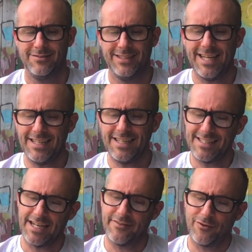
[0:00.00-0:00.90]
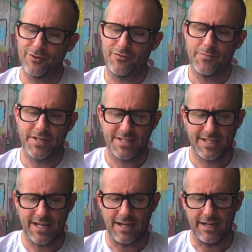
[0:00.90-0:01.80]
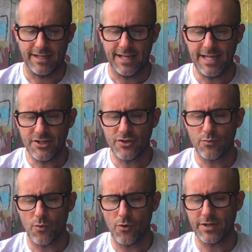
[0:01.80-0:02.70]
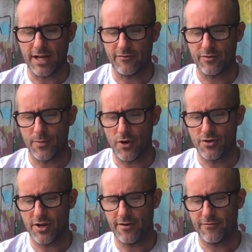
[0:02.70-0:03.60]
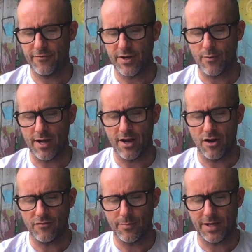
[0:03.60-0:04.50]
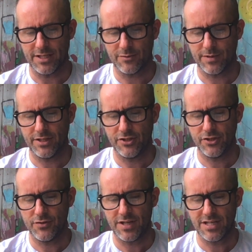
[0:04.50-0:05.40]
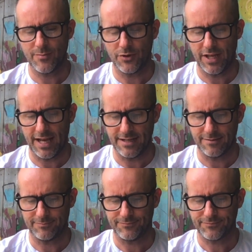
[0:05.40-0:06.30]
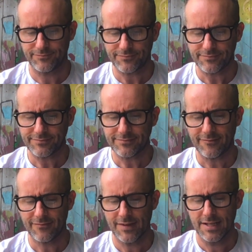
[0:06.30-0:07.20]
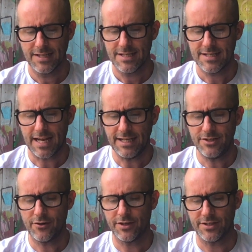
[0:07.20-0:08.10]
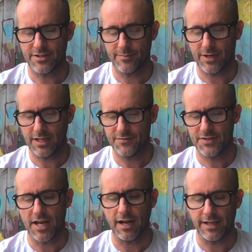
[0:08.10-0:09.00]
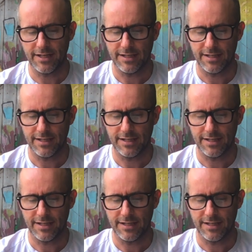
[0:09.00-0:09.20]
They hadn't exactly fallen from the sky. He just walked out from under a freeway overpass when the shoes hit him on the head. Stanley took it as some kind of sign.